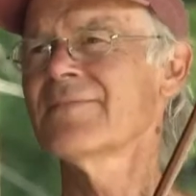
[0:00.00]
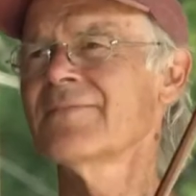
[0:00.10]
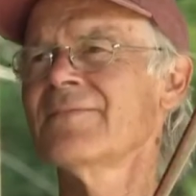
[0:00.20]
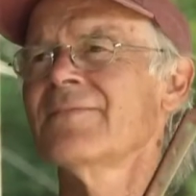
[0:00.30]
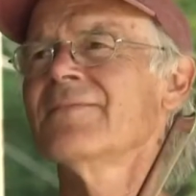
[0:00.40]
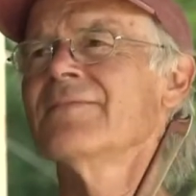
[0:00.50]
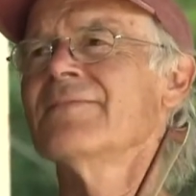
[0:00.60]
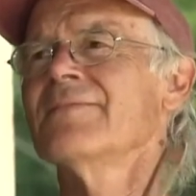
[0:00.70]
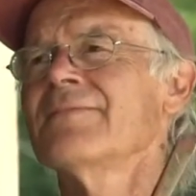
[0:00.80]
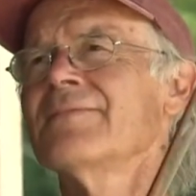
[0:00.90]
In
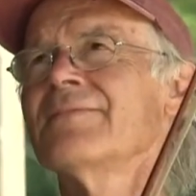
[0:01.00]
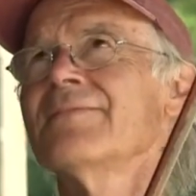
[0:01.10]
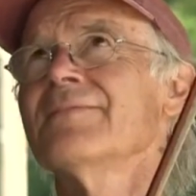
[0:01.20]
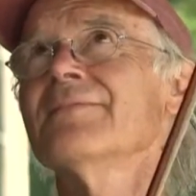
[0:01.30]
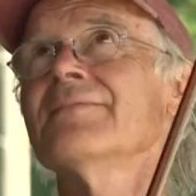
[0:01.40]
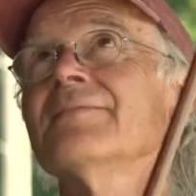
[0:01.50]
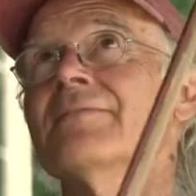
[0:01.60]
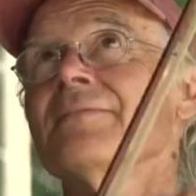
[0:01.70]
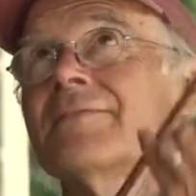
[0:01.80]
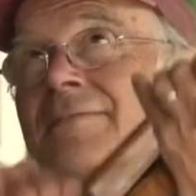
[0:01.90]
Benton, Sam
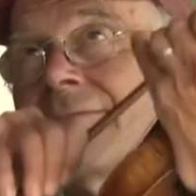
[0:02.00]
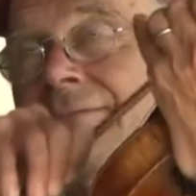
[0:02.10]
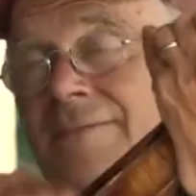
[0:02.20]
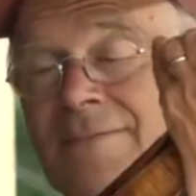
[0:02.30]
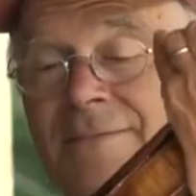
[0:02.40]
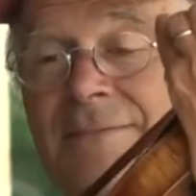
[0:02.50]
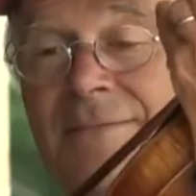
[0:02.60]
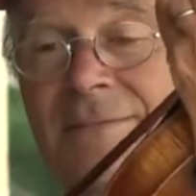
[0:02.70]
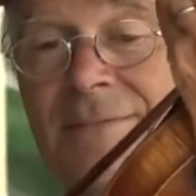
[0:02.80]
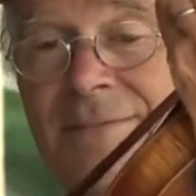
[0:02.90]
Olson, News
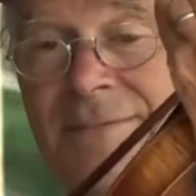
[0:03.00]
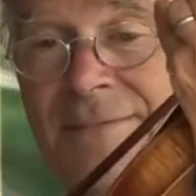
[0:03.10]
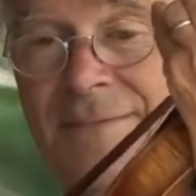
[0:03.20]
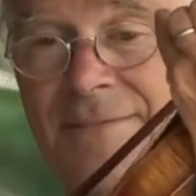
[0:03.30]
Center, Maine.